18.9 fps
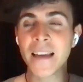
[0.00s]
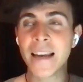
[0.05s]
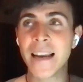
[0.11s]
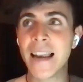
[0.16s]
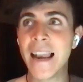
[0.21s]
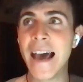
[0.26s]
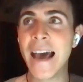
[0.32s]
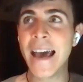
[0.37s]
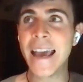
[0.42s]

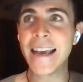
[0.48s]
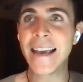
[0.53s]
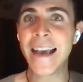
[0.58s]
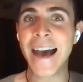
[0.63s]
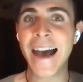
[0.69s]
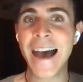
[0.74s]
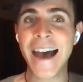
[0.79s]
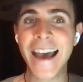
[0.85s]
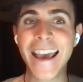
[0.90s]

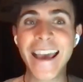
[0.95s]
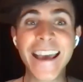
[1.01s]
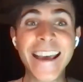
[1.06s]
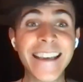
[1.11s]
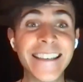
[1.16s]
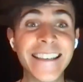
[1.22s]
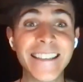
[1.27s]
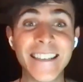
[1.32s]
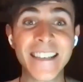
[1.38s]
a
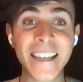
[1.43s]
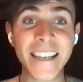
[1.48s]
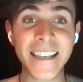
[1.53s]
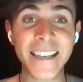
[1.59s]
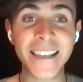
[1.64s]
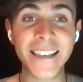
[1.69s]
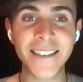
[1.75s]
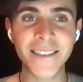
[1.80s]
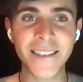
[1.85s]

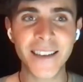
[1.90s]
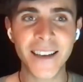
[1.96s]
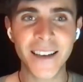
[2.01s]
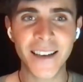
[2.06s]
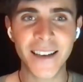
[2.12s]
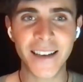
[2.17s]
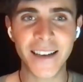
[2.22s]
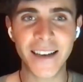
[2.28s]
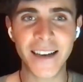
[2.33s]
engine
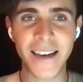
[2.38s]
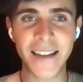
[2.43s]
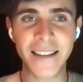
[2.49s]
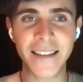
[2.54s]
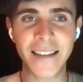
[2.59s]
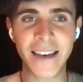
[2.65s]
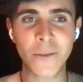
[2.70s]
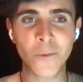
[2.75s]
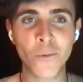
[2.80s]

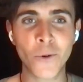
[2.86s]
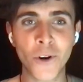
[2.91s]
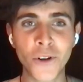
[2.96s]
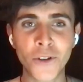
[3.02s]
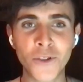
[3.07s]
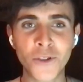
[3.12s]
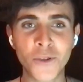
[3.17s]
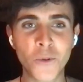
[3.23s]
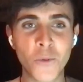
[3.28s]
that
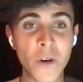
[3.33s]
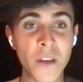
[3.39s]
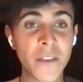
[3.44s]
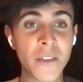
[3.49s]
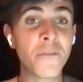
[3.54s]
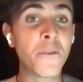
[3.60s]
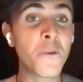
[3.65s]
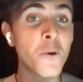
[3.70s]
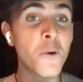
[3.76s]
works with
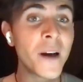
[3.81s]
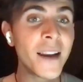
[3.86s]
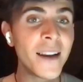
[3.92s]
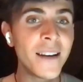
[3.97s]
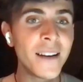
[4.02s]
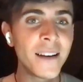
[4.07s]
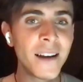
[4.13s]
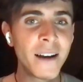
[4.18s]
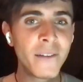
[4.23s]

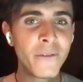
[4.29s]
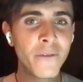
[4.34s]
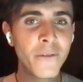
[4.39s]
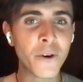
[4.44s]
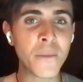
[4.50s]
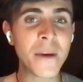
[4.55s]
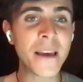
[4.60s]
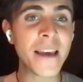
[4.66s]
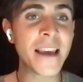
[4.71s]
fuel
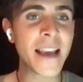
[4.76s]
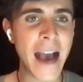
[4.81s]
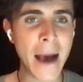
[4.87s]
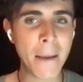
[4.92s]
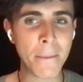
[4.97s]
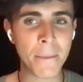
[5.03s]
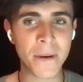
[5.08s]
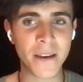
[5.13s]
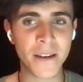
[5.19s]
for being
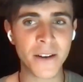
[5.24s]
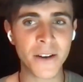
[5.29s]
happy.